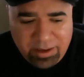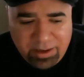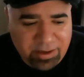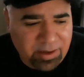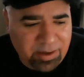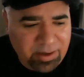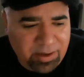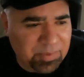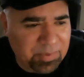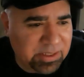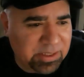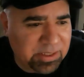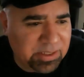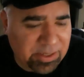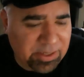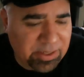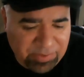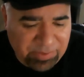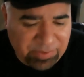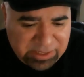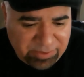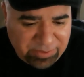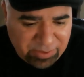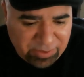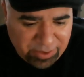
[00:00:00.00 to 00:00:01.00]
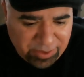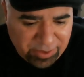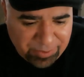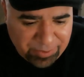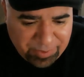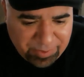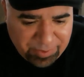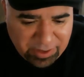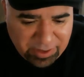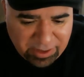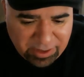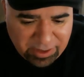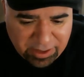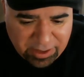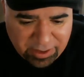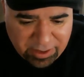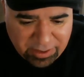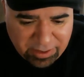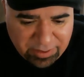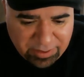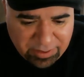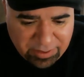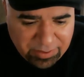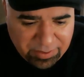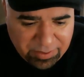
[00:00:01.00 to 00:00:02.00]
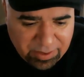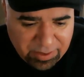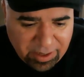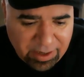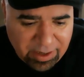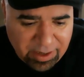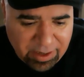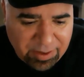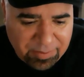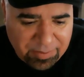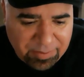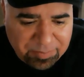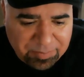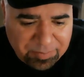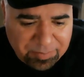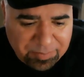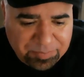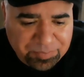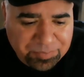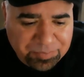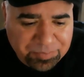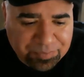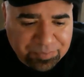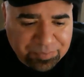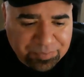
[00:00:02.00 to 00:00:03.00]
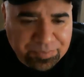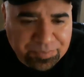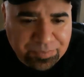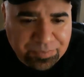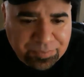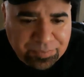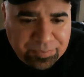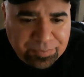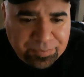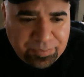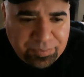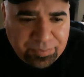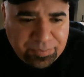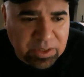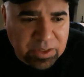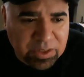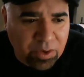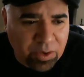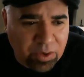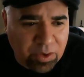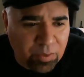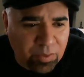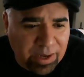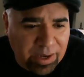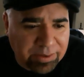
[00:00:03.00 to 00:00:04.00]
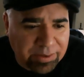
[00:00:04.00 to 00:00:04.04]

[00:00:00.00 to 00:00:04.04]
let me see if it's even opening yet. Oh wow,